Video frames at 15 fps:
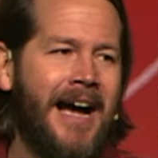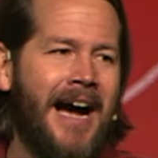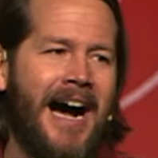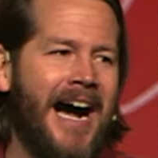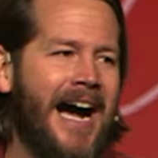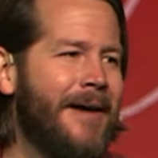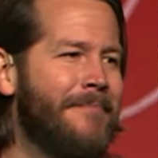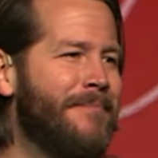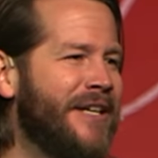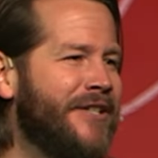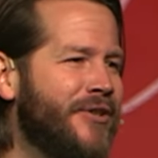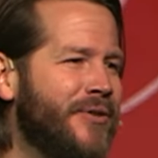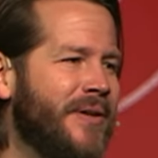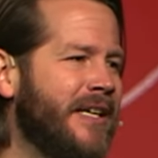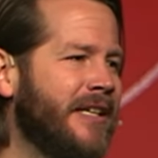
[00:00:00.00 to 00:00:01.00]
I bet
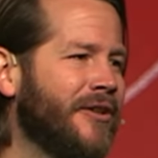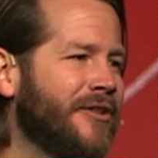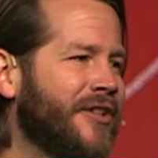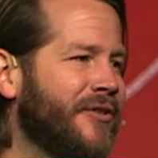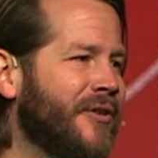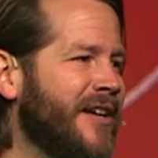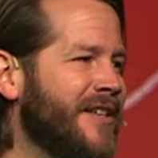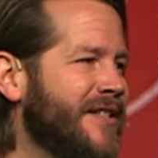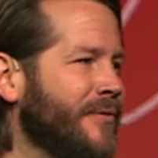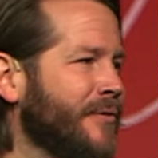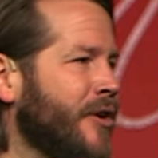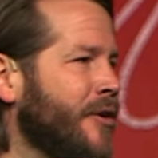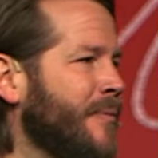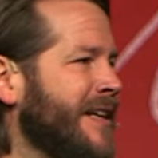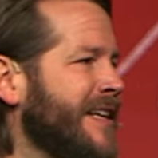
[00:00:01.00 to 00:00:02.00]
you he looked across the
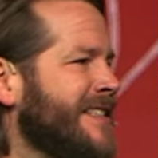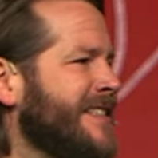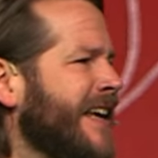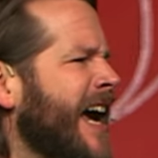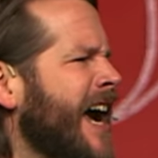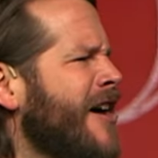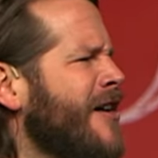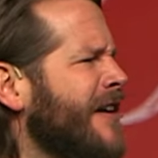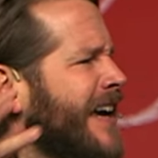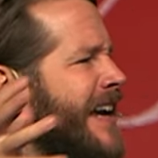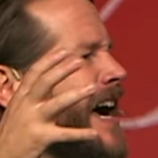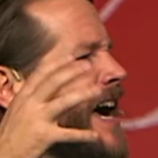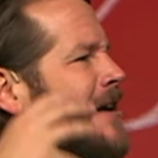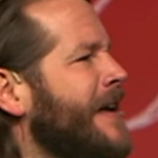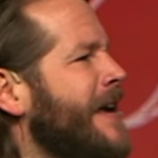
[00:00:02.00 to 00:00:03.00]
room when he said, How can
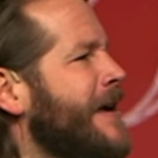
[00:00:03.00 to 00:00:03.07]
I,